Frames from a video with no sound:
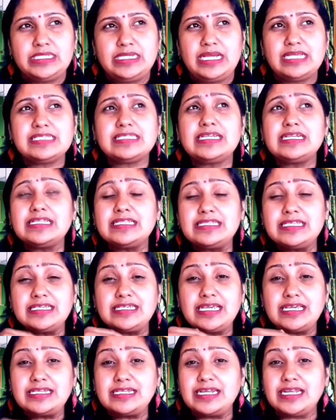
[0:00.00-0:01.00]
I started
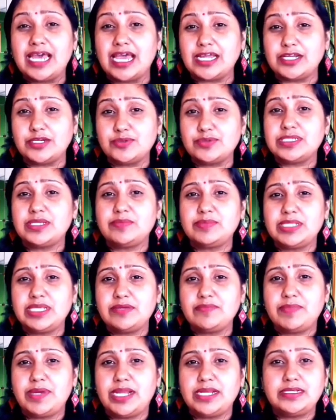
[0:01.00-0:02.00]
thinking, did I do
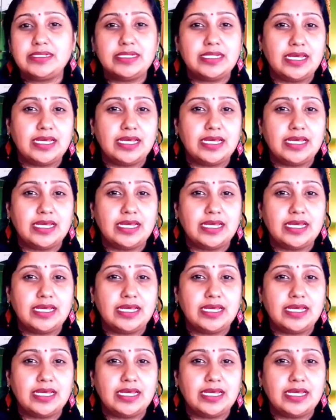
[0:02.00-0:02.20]
something bad?